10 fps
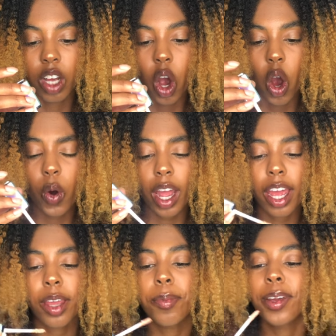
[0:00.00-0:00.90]

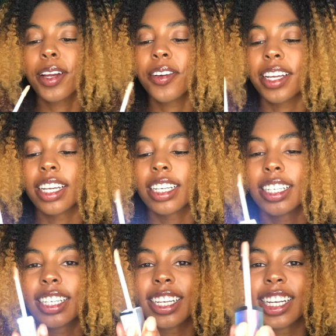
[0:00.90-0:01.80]
Okay, period.
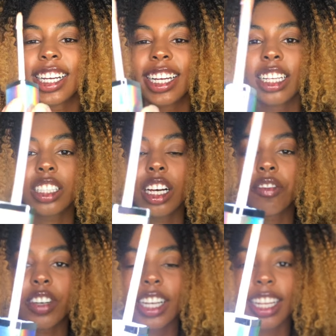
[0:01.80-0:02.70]
It's a
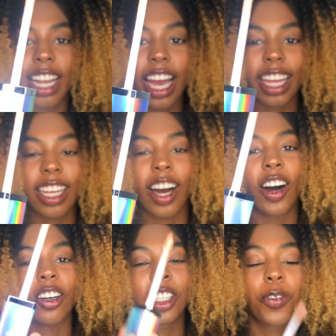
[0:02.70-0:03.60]
freaking light,
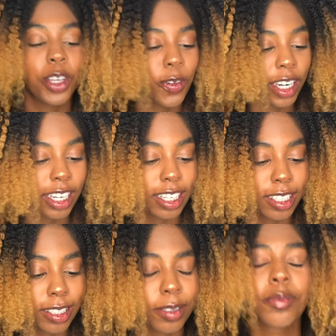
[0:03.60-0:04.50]
y'all. So when you in a
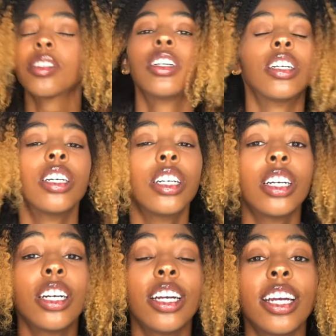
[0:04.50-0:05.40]
club
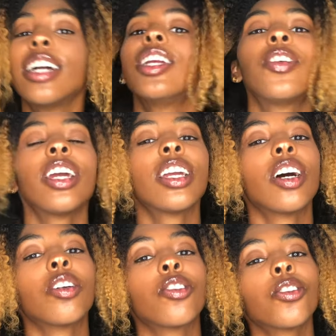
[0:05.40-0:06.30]
and you getting
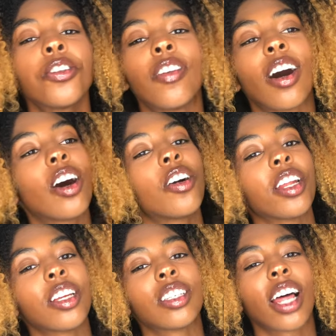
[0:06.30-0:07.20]
your groove on and
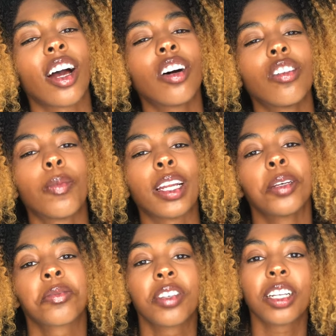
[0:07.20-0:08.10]
he's like, oh, my lips
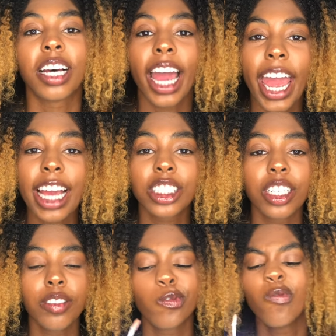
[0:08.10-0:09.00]
feel a little
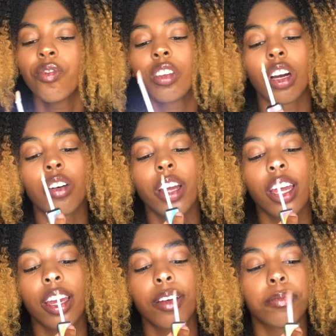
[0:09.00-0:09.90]
ashy, go
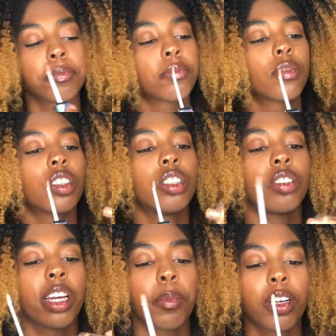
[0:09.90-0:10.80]
ahead, use
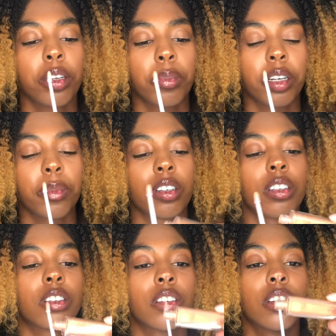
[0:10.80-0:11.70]
that mirror and put a mirror there.